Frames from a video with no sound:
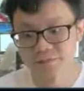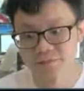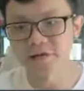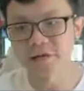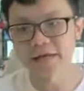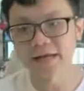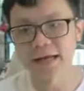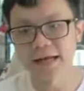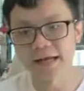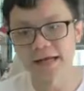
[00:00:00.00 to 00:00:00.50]

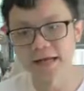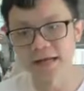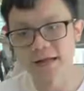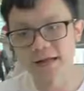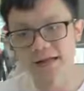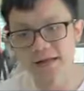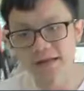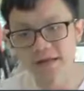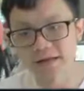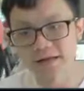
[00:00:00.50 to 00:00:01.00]
Okay, and uh,
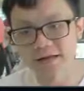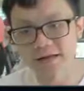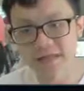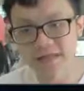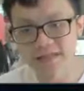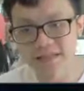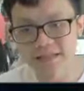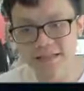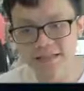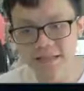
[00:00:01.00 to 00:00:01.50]
another
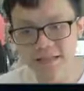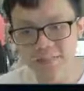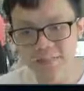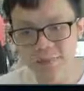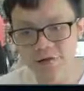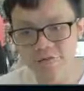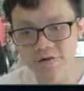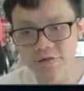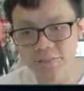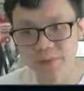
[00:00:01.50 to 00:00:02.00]
last
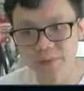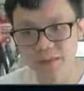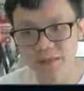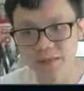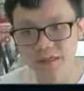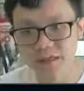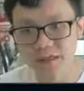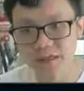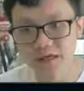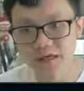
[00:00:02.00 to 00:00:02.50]
example will be
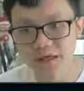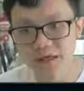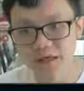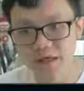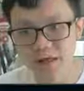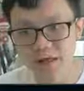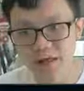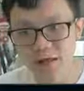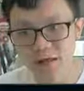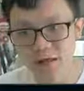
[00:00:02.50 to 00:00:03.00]
the
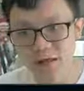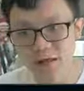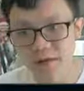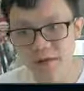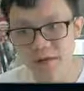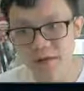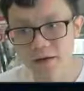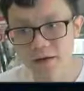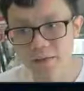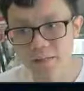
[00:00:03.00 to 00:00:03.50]

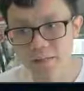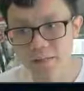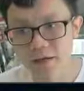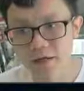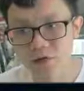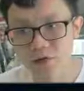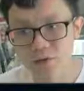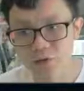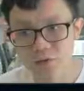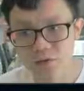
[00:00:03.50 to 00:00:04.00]

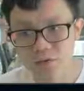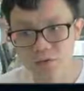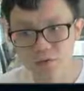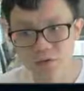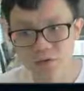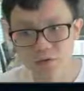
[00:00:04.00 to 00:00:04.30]
balloon.